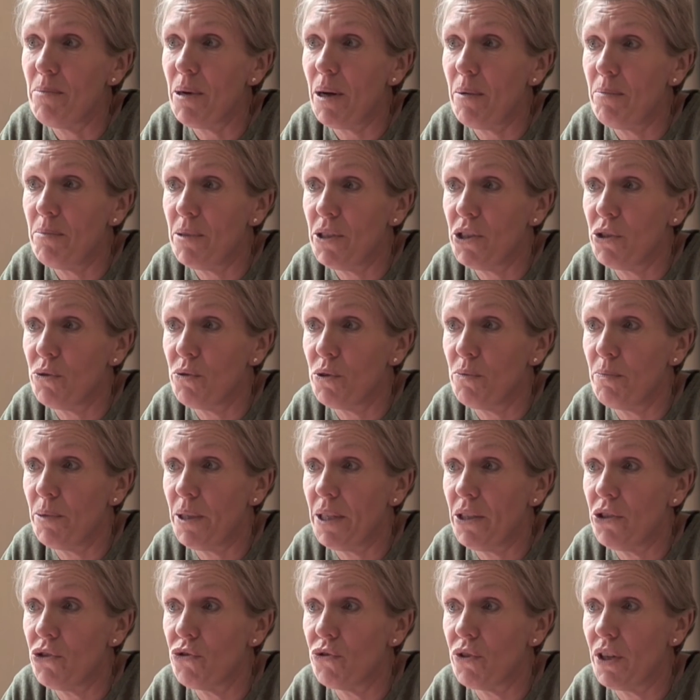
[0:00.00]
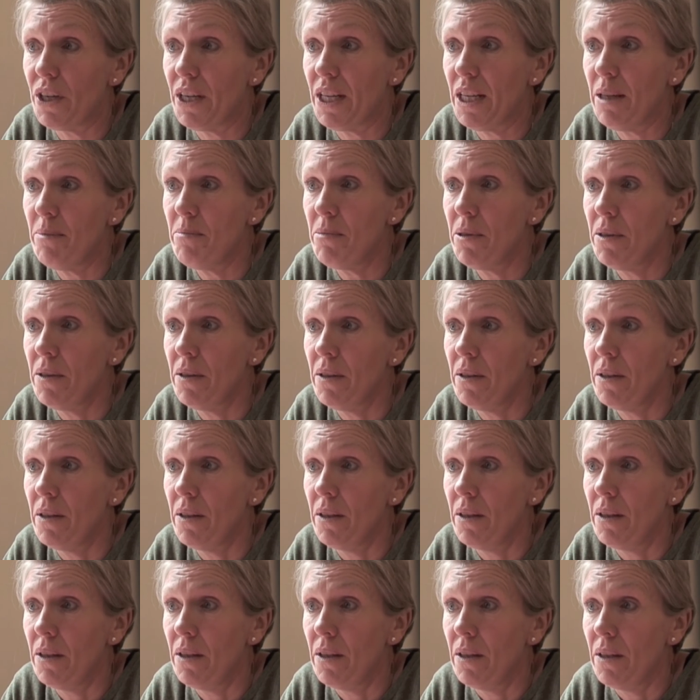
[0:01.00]
published would be a dream,
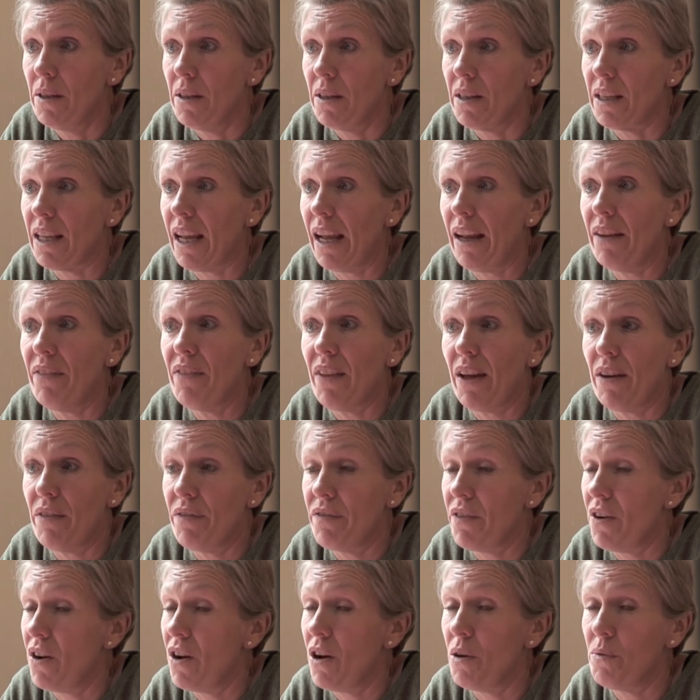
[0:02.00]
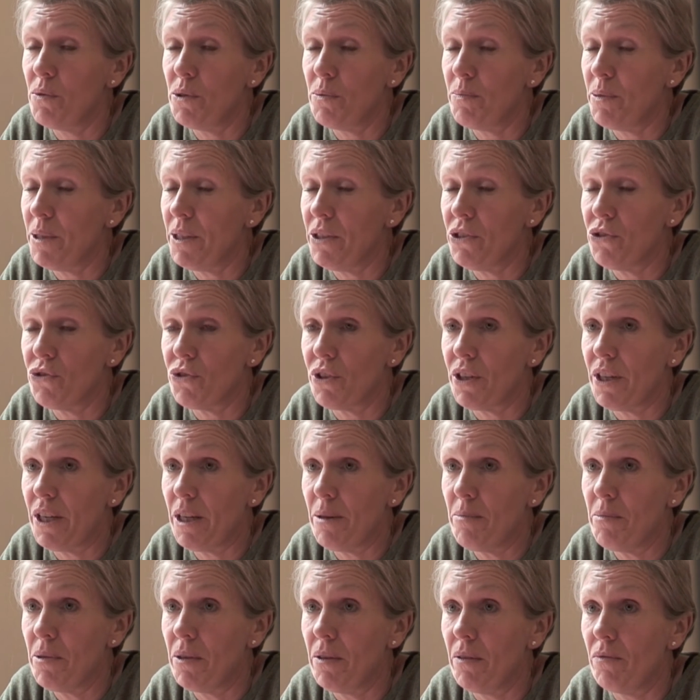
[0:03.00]
getting that far would be a
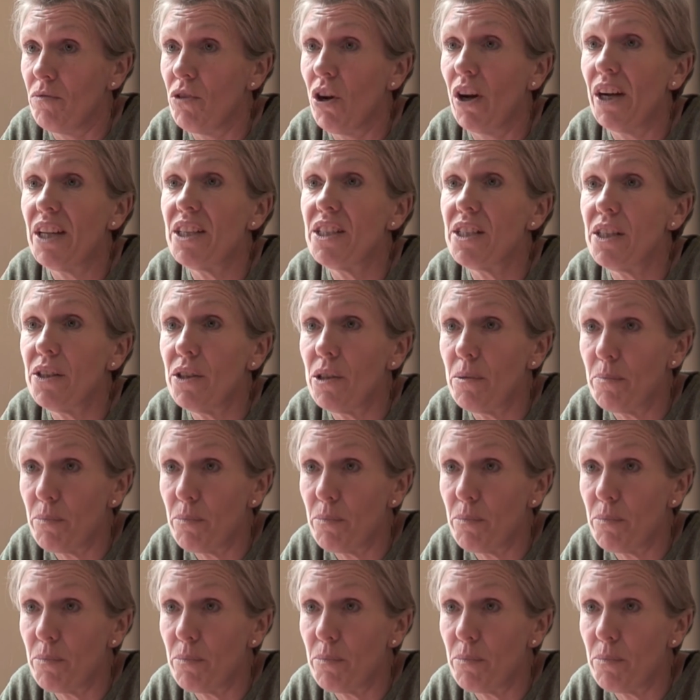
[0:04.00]
dream, writing the